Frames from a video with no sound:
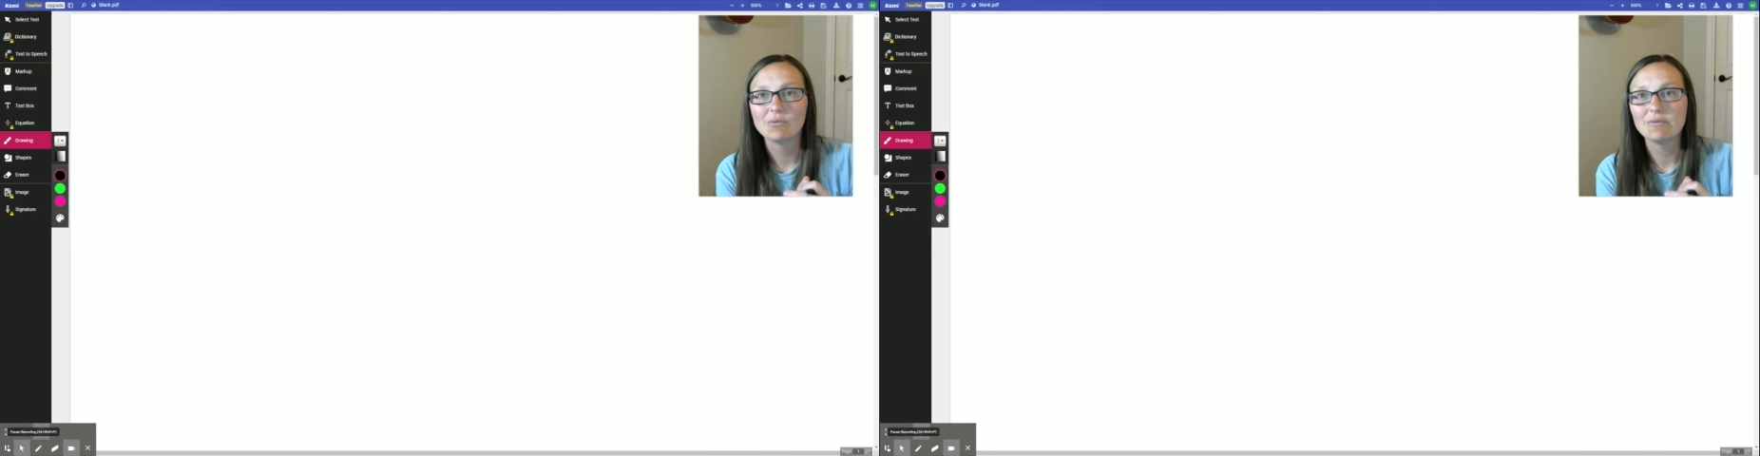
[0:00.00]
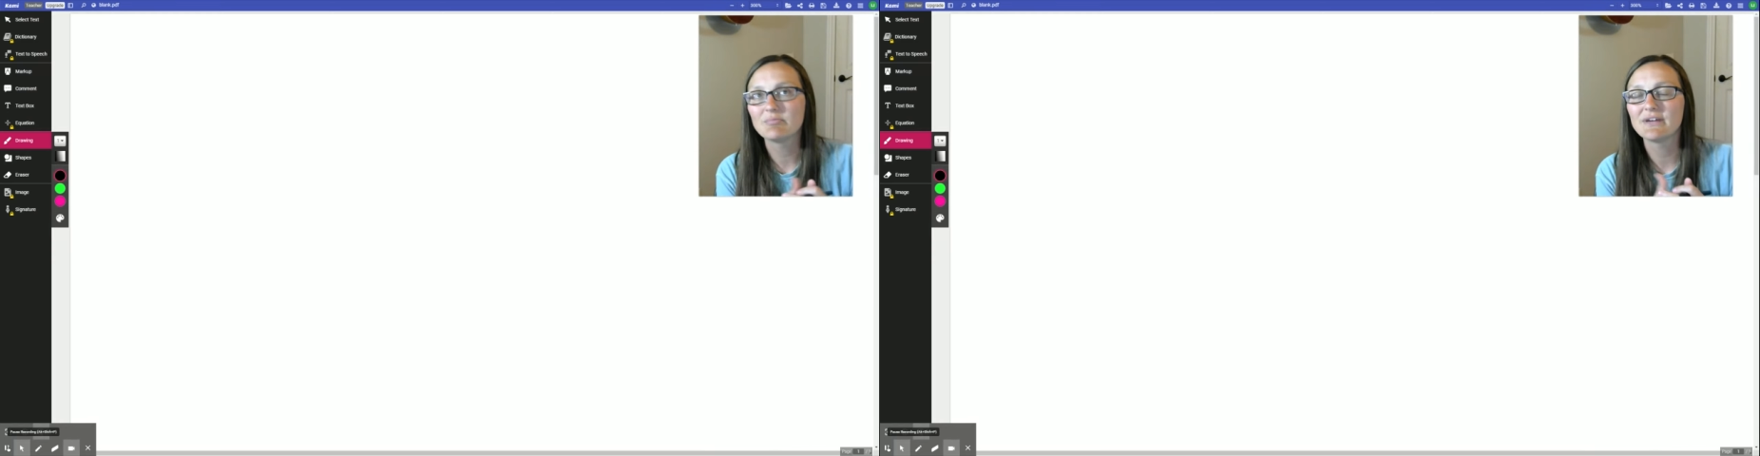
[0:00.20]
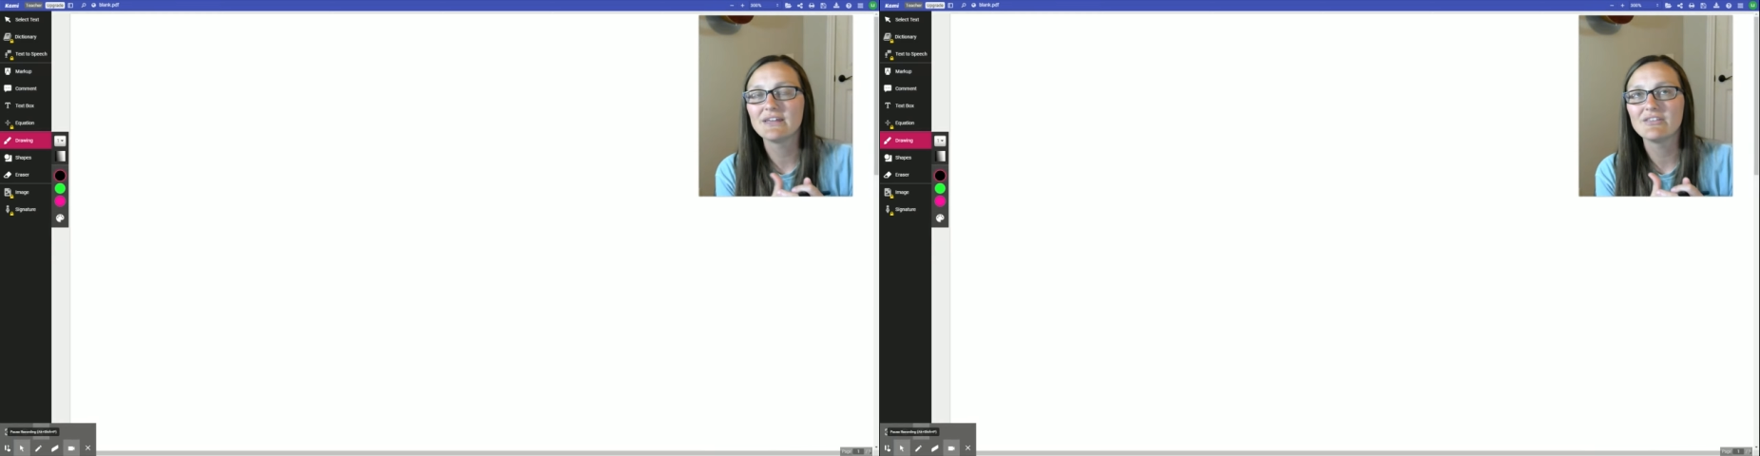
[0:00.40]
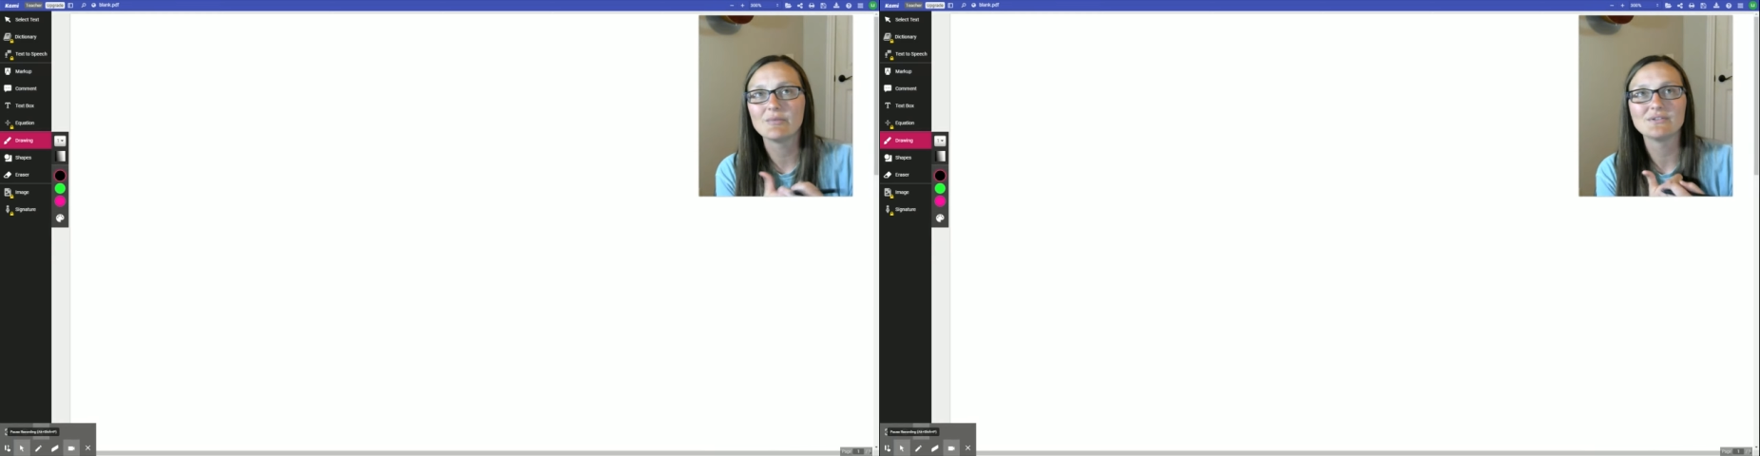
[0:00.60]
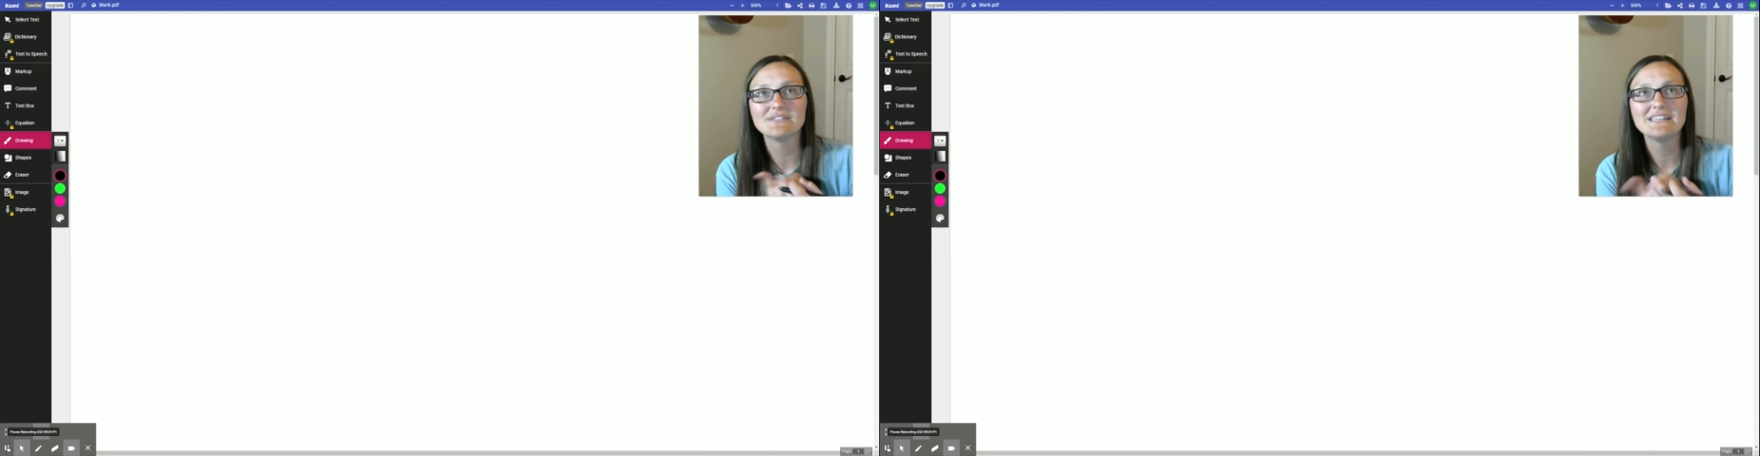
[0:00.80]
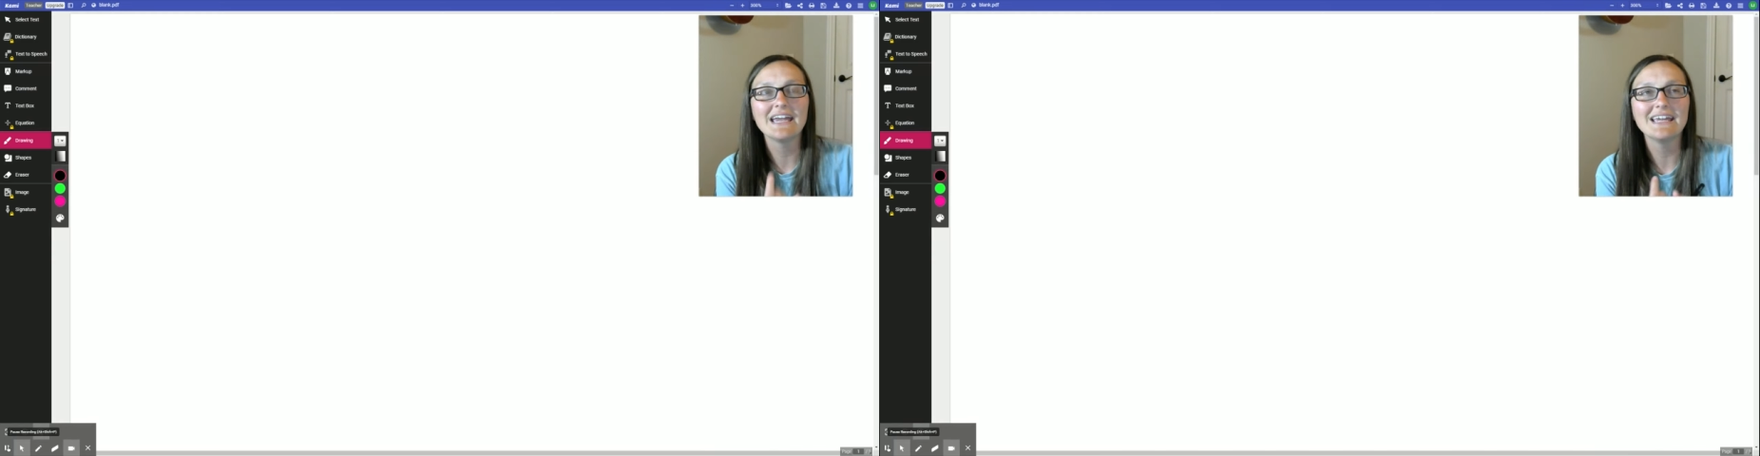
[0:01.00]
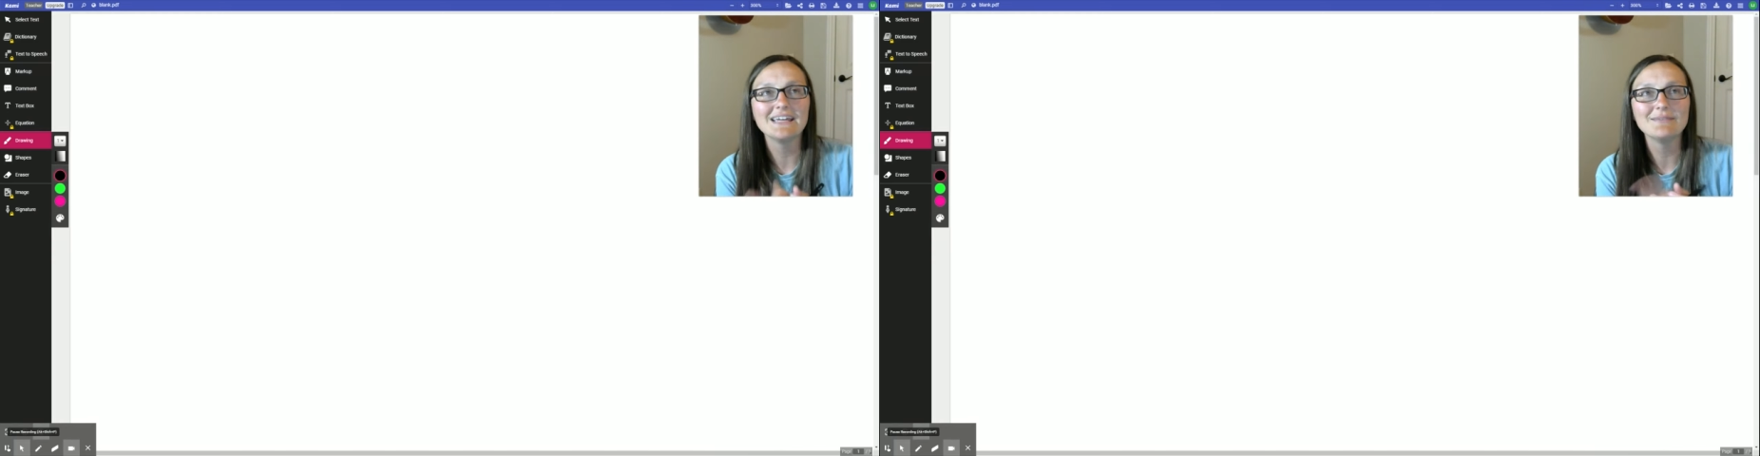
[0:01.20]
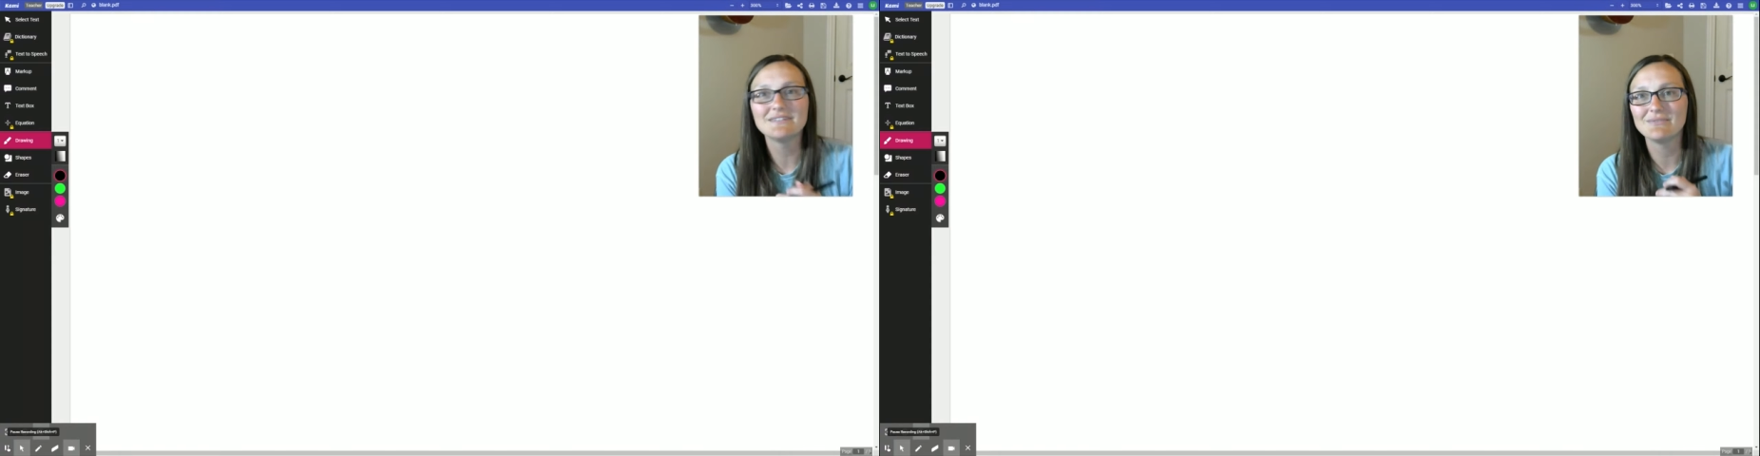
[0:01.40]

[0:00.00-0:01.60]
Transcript: we play the most games